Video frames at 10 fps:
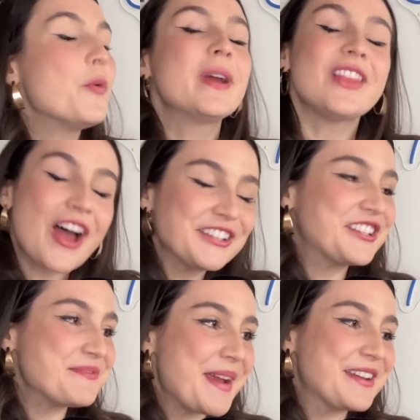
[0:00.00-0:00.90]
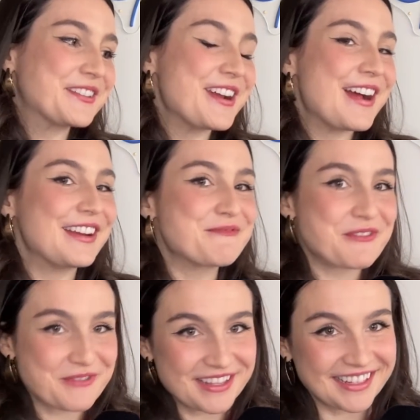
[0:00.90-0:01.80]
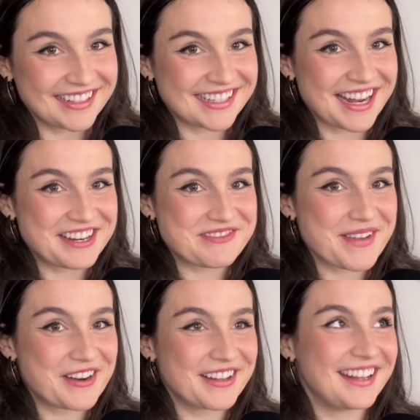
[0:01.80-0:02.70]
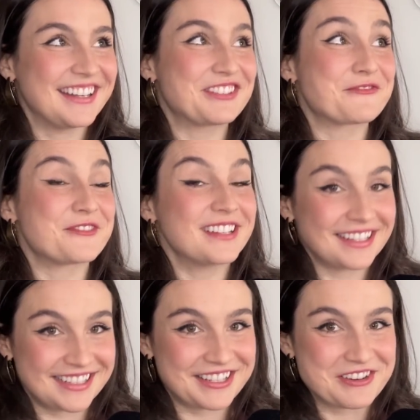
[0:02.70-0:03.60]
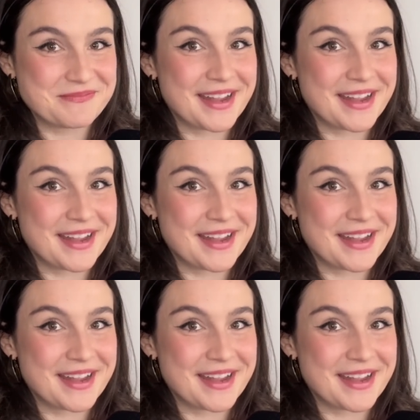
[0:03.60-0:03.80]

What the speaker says: We launched a Patreon, and we're really excited about it, and it's really stupid,